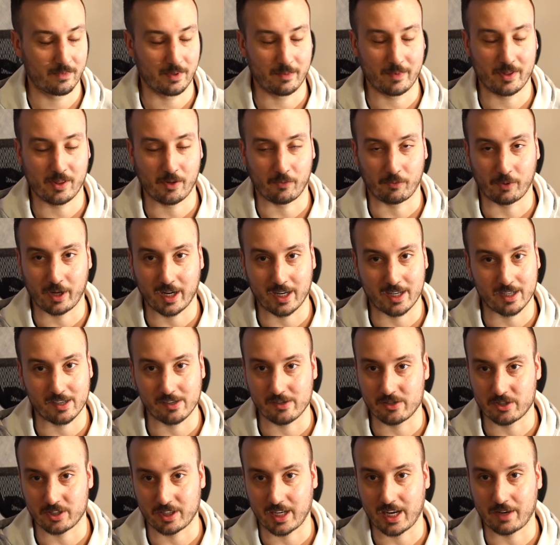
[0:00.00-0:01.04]
mean, the
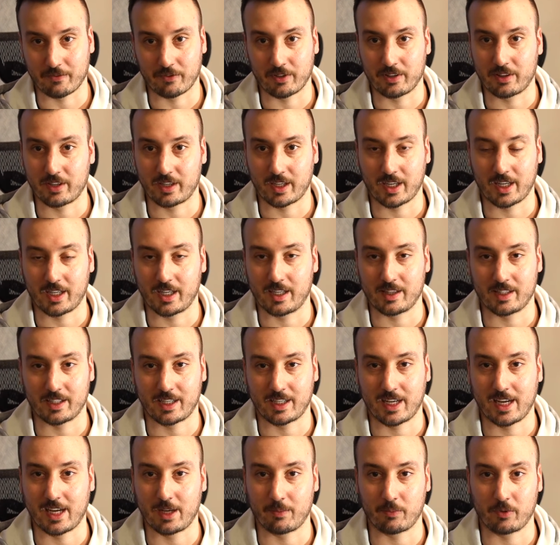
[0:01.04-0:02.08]
range and everything on it, the
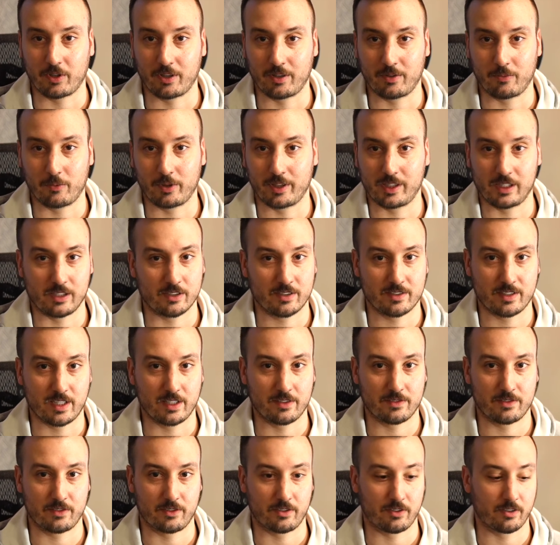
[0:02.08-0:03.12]
camera, 1-inch
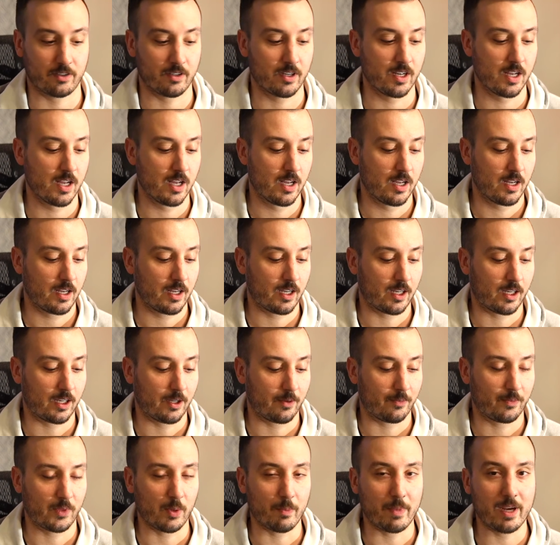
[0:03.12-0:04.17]
sensor.
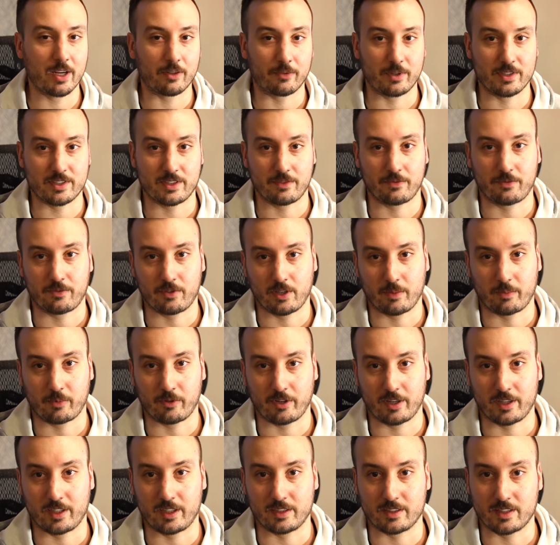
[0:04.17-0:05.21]
The main reason for
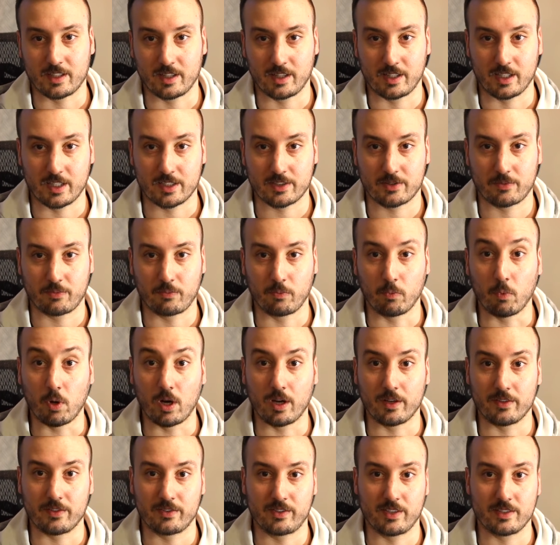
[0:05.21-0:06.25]
upgrading to this
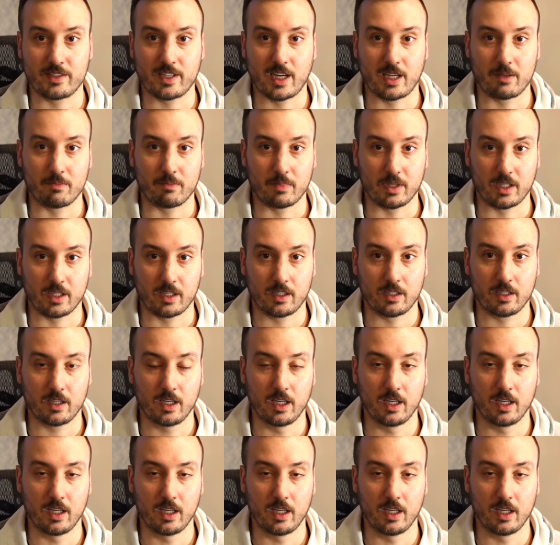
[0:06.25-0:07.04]
was the 10-bit